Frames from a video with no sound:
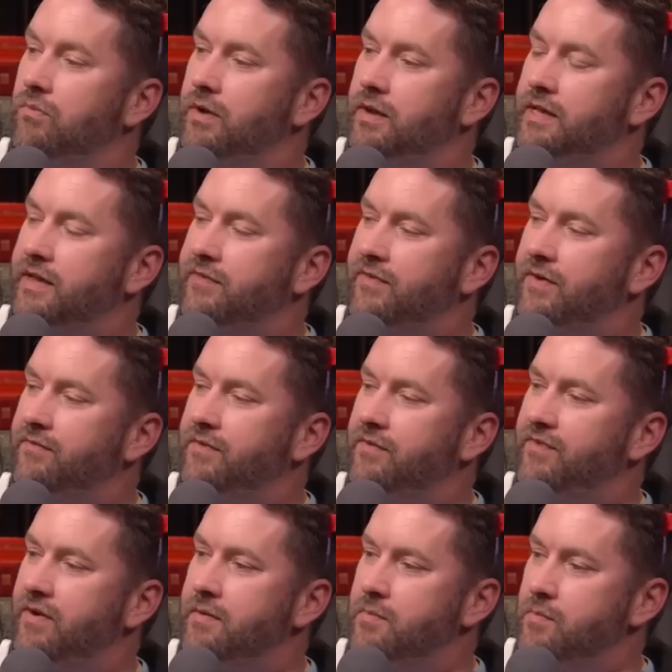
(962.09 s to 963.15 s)
Like if I'm
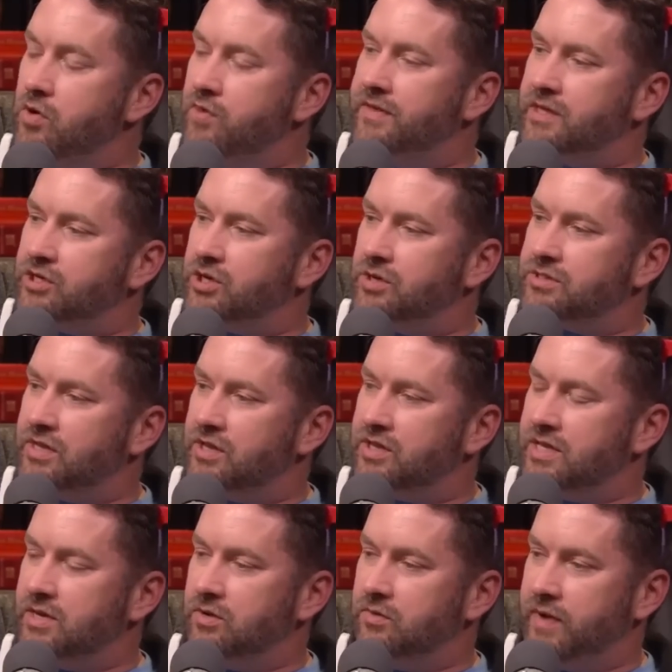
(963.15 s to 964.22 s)
in a movie that shows in the
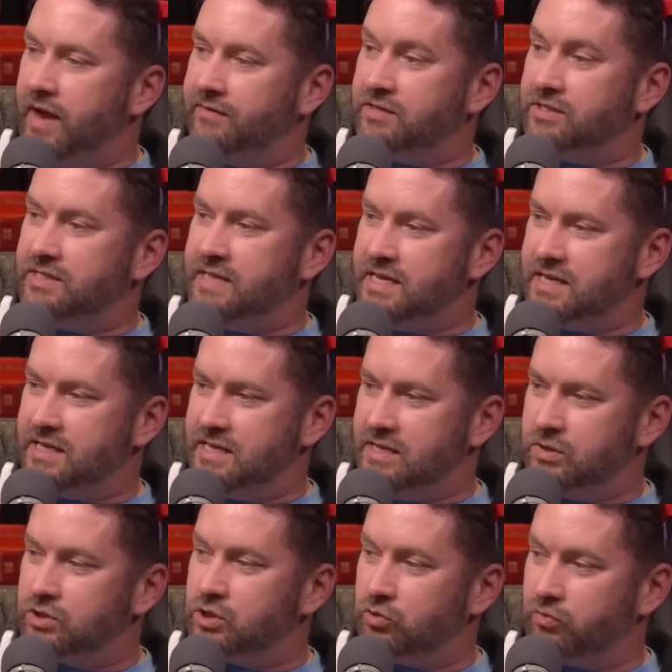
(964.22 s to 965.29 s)
theater and I have to sit in a
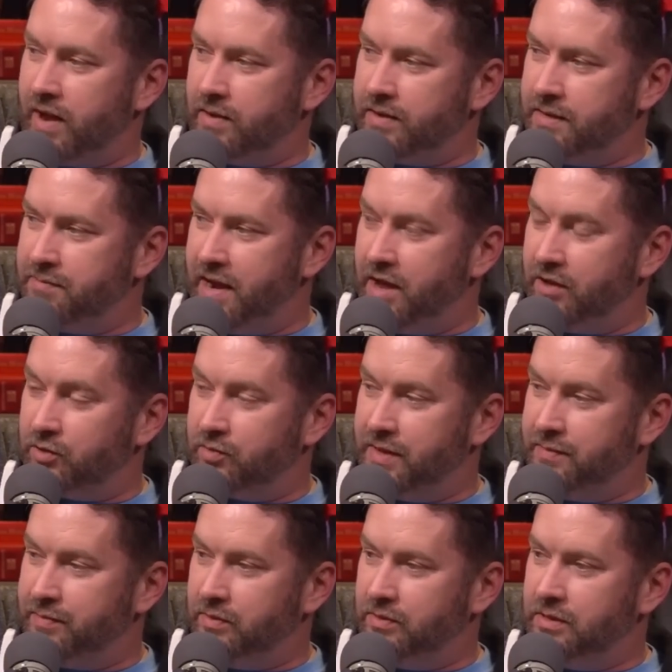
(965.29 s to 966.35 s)
theater surrounded by other people,